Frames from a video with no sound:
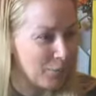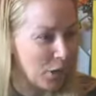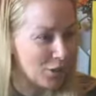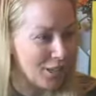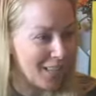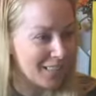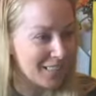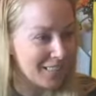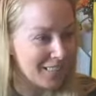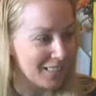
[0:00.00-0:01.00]
project.
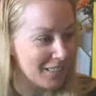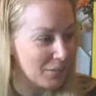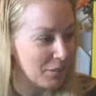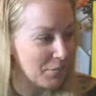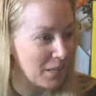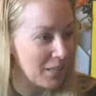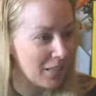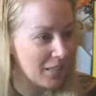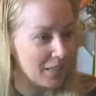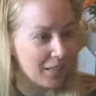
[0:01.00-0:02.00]
So let
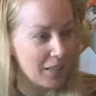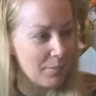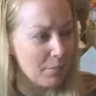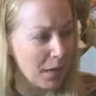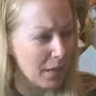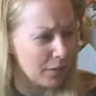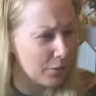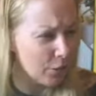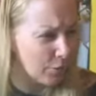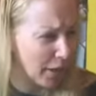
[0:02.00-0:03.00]
me get my
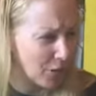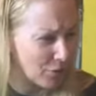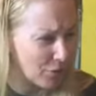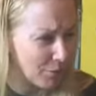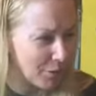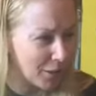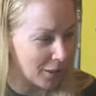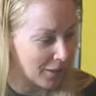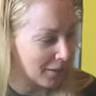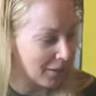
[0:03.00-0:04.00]
little notifications up
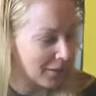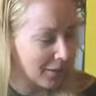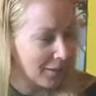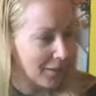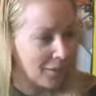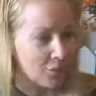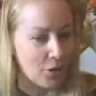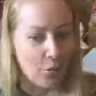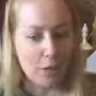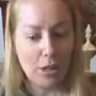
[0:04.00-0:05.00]
here.
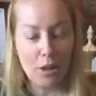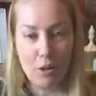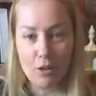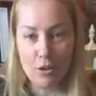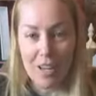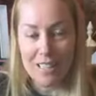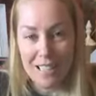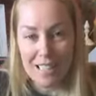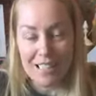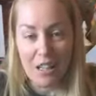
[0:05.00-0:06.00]
So I want to know, are you guys
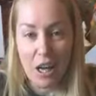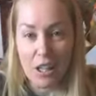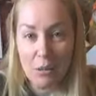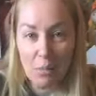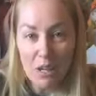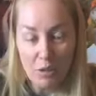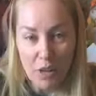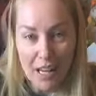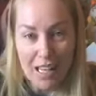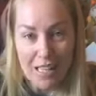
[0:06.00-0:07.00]
into the honeybee
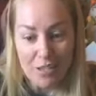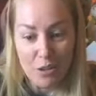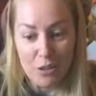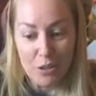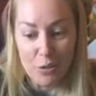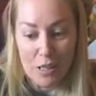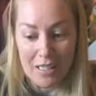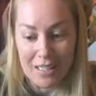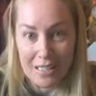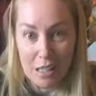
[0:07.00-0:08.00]
craze or are you
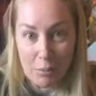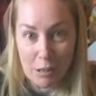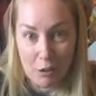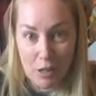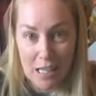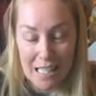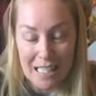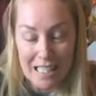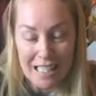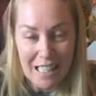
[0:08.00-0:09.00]
into the lemon
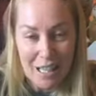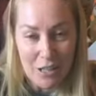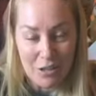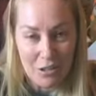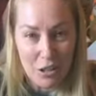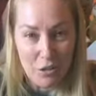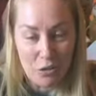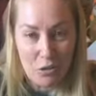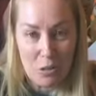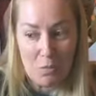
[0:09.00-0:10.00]
craze? So
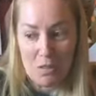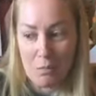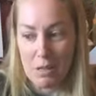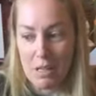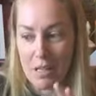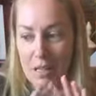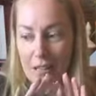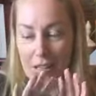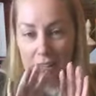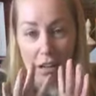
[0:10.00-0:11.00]
there seems to
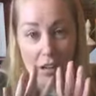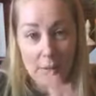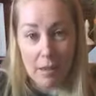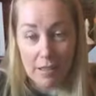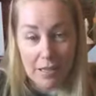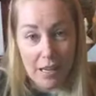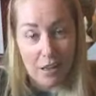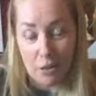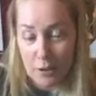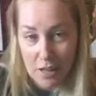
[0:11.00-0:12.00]
be, it's all about the
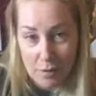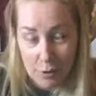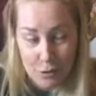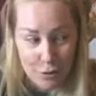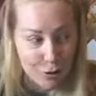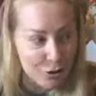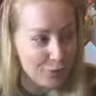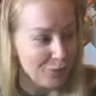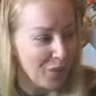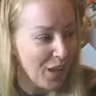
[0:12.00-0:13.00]
yellow, that's for
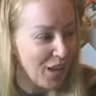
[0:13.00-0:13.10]
sure.